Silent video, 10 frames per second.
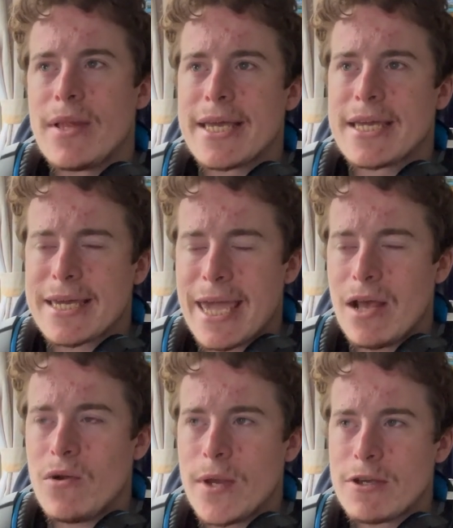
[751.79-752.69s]
like
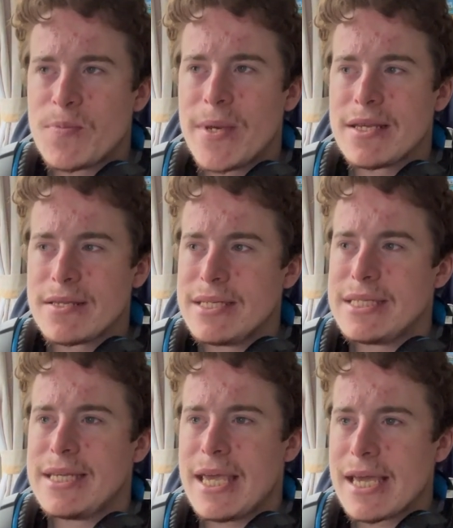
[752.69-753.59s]
Kettlewell's been
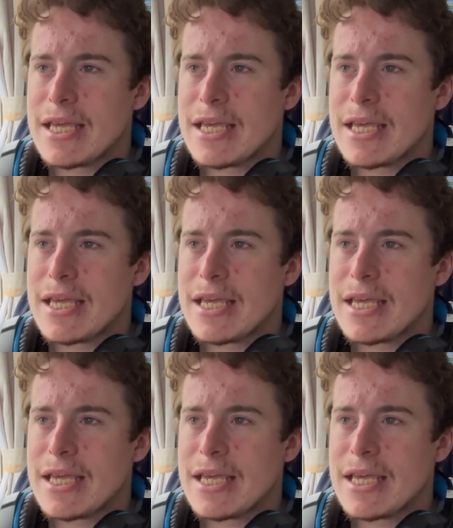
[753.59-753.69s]
saying.